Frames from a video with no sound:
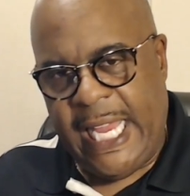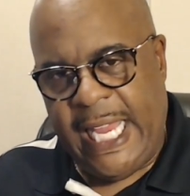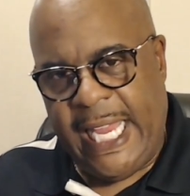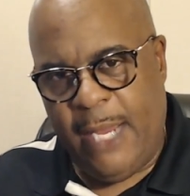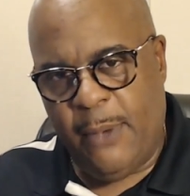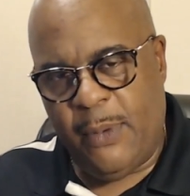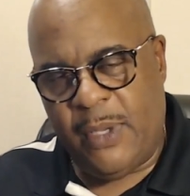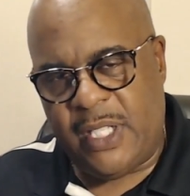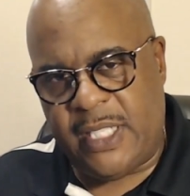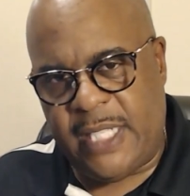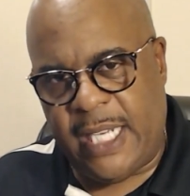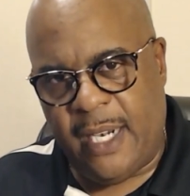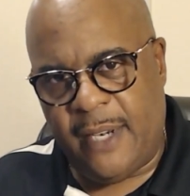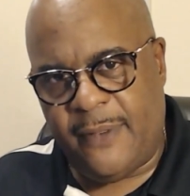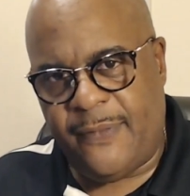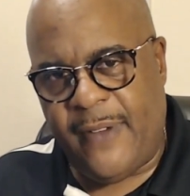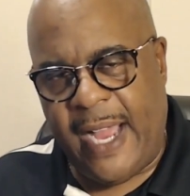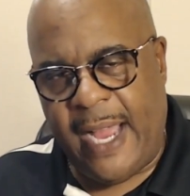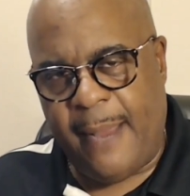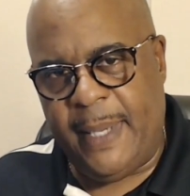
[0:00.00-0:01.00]
He was
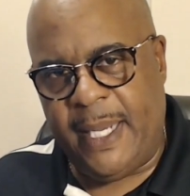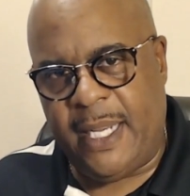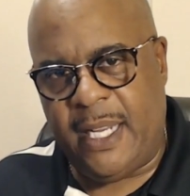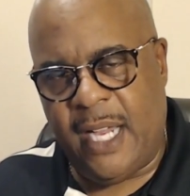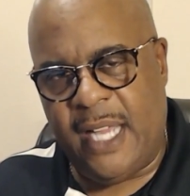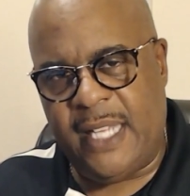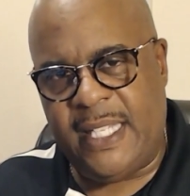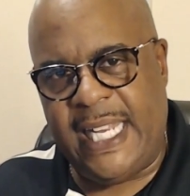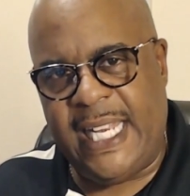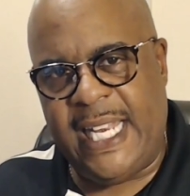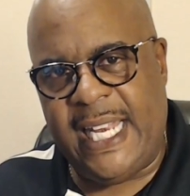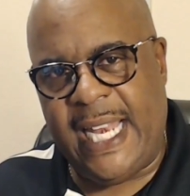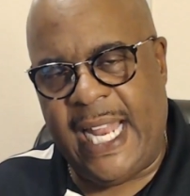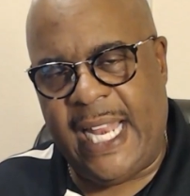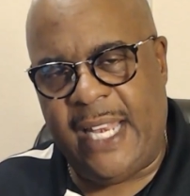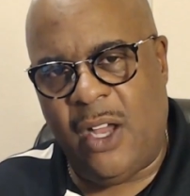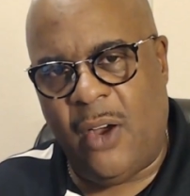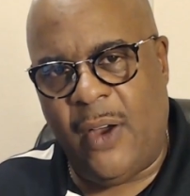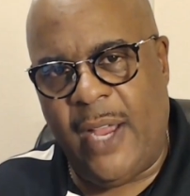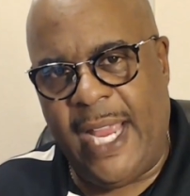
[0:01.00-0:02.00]
terrified because he did not
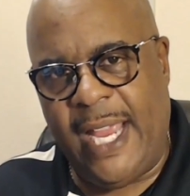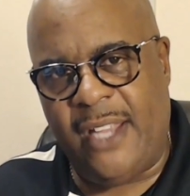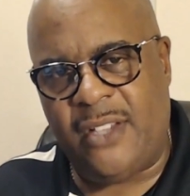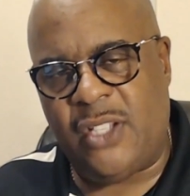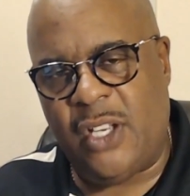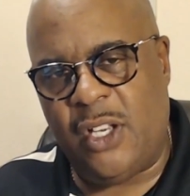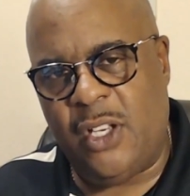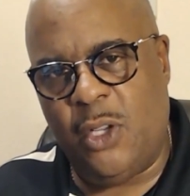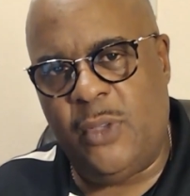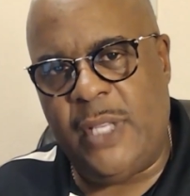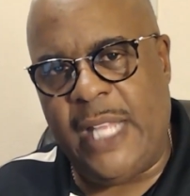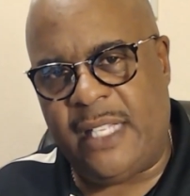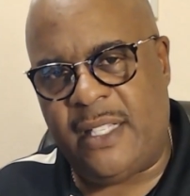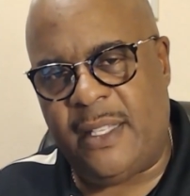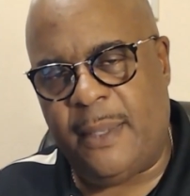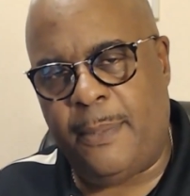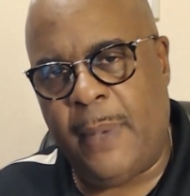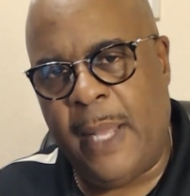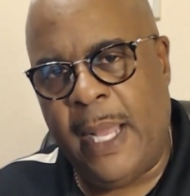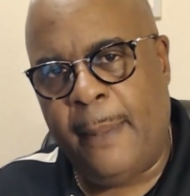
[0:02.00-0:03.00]
know Esther knew that
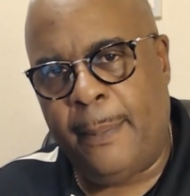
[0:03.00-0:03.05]
the